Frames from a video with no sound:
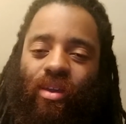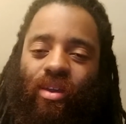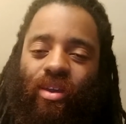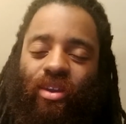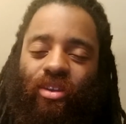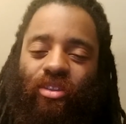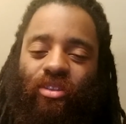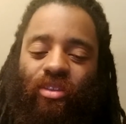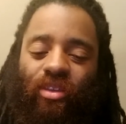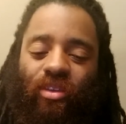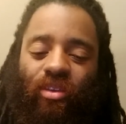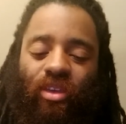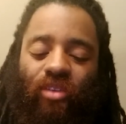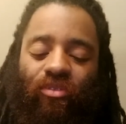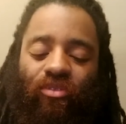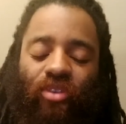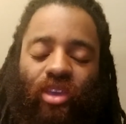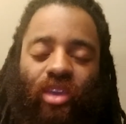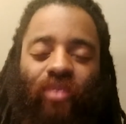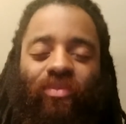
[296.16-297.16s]
if
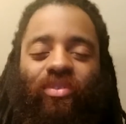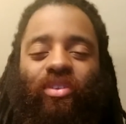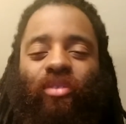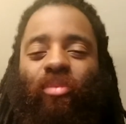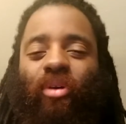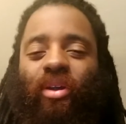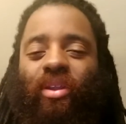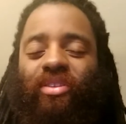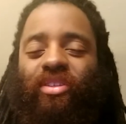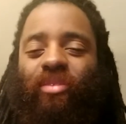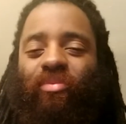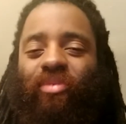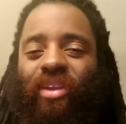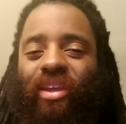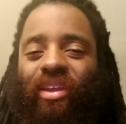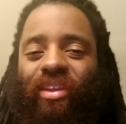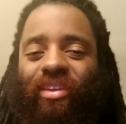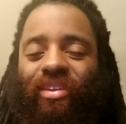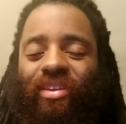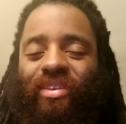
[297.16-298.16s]
you give your body something that
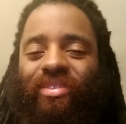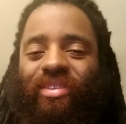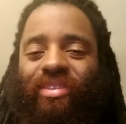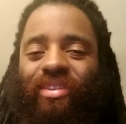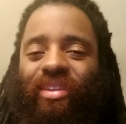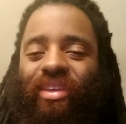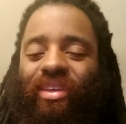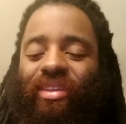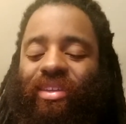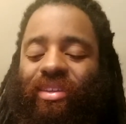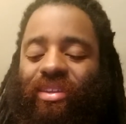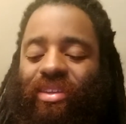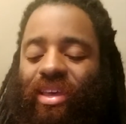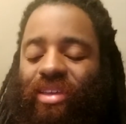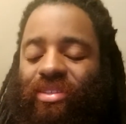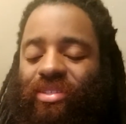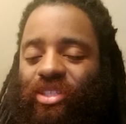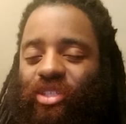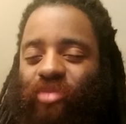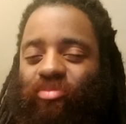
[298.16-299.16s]
it doesn't need, then it
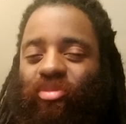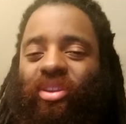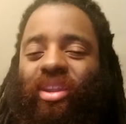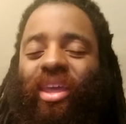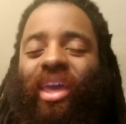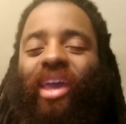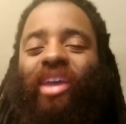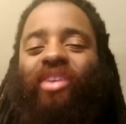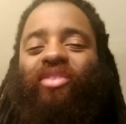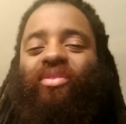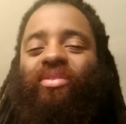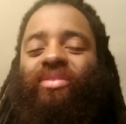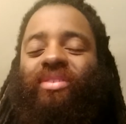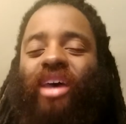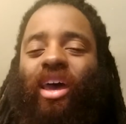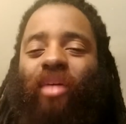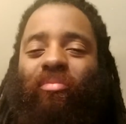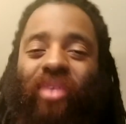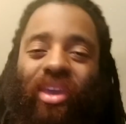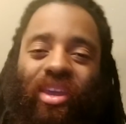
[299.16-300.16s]
has to spend extra
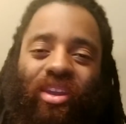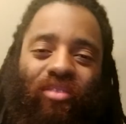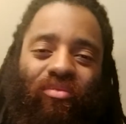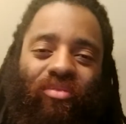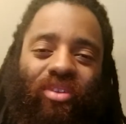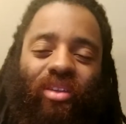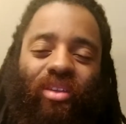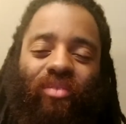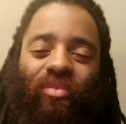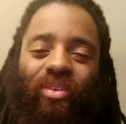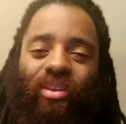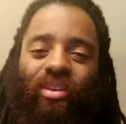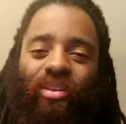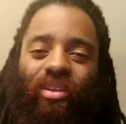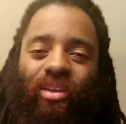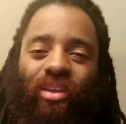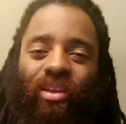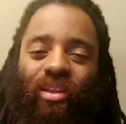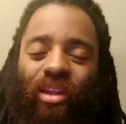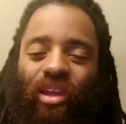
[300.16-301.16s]
time getting rid of it.
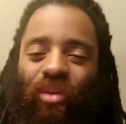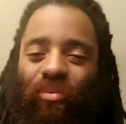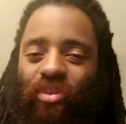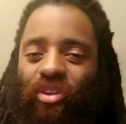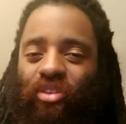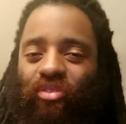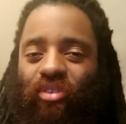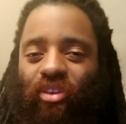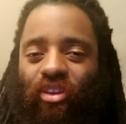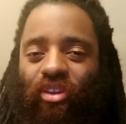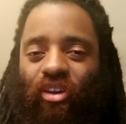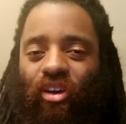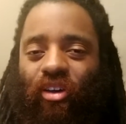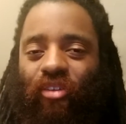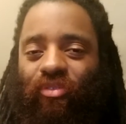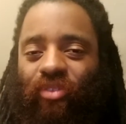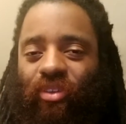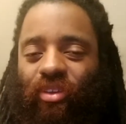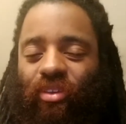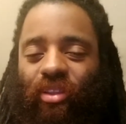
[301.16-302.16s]
Like when you drink
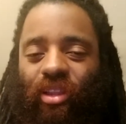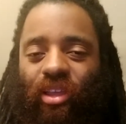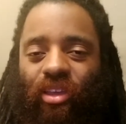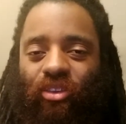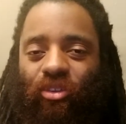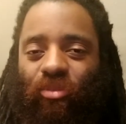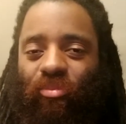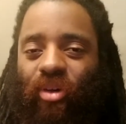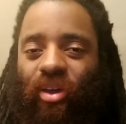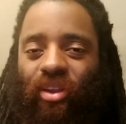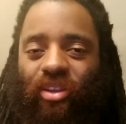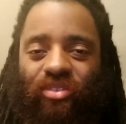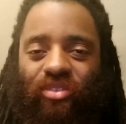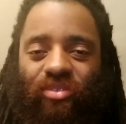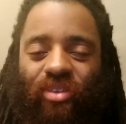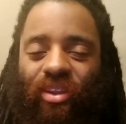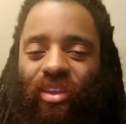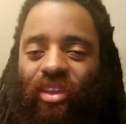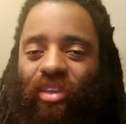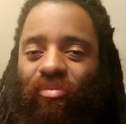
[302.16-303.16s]
coffee, like your body's
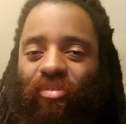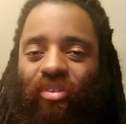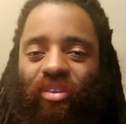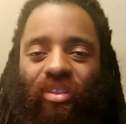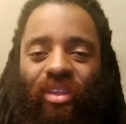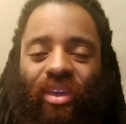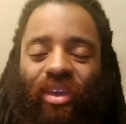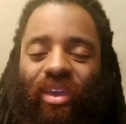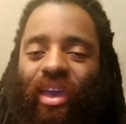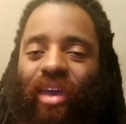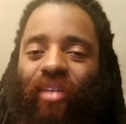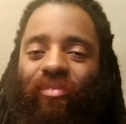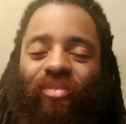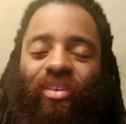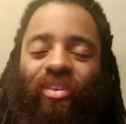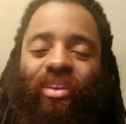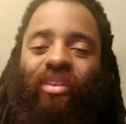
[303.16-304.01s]
trying to get rid of that caffeine